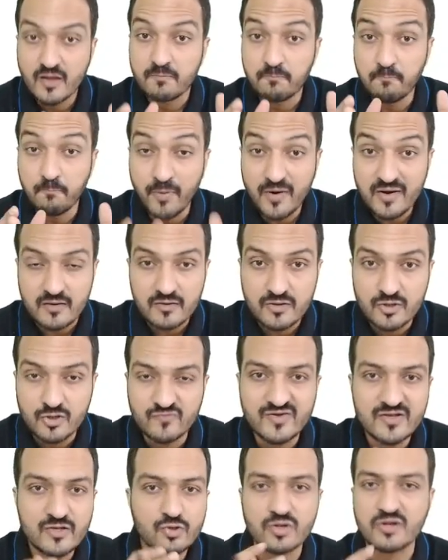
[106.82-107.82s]
But
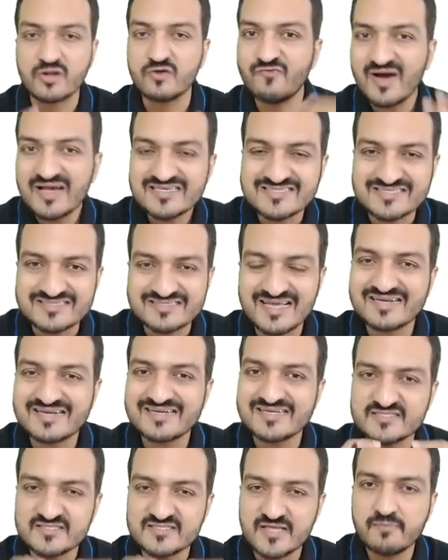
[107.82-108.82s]
when you revise
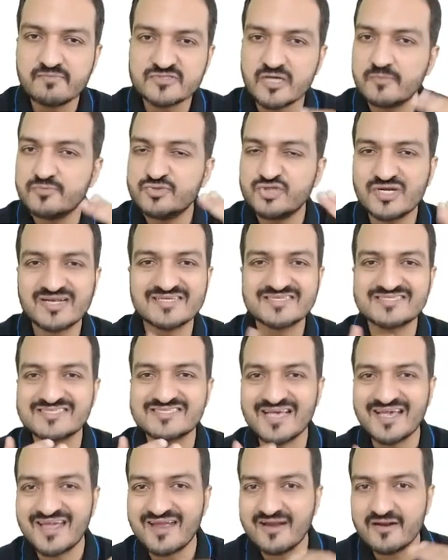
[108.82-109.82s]
that same subject
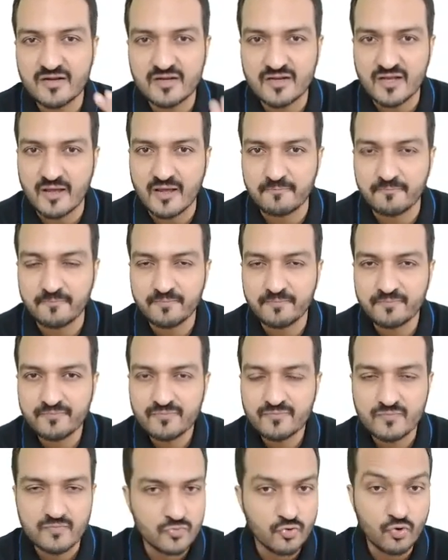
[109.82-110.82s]
second time,
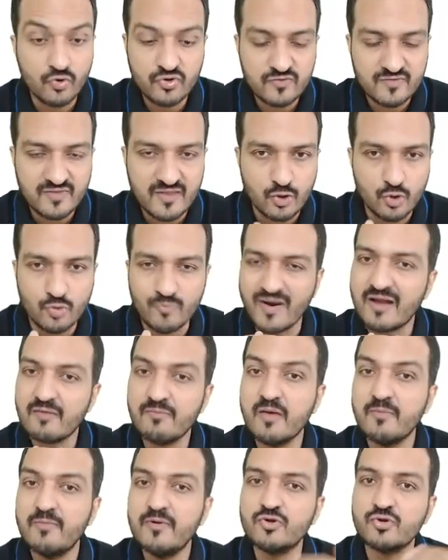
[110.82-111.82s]
don't you think you might
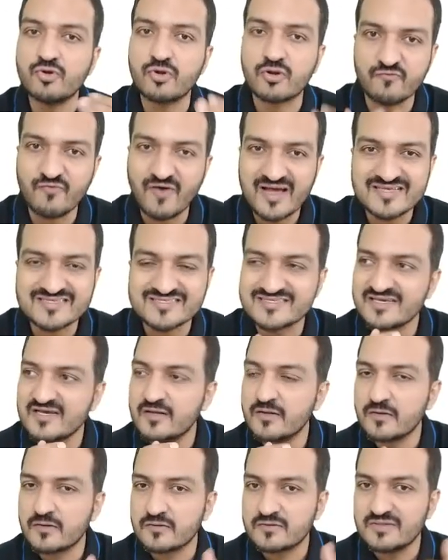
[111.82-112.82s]
be able to revise
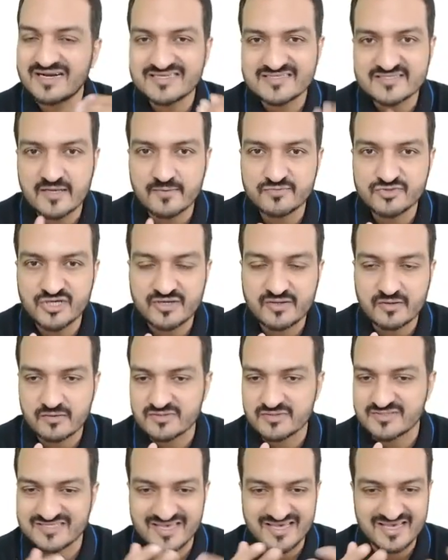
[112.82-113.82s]
that
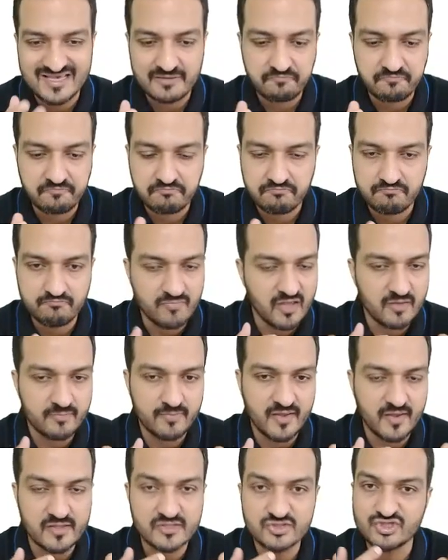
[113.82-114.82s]
subject, say
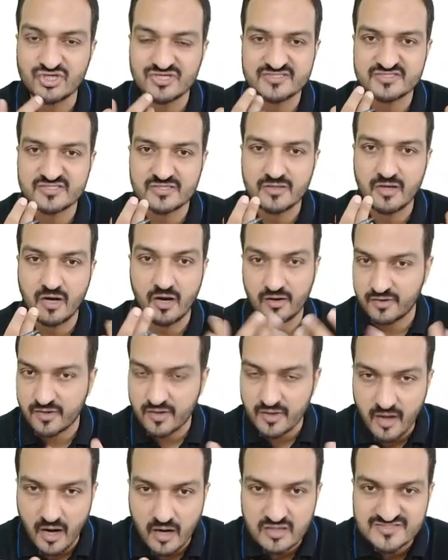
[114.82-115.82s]
maybe in just
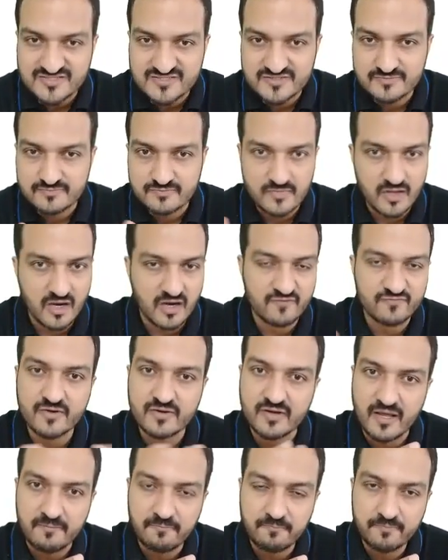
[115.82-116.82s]
100 hours, half the
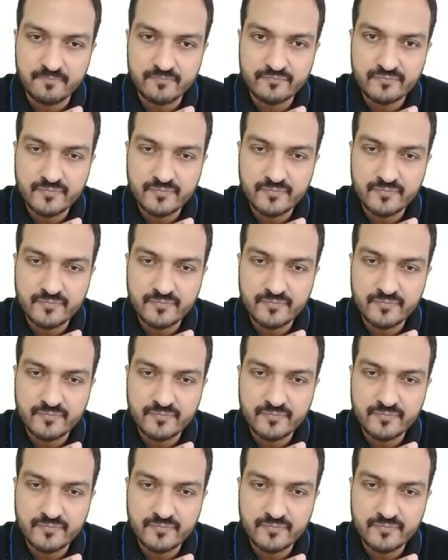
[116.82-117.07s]
time?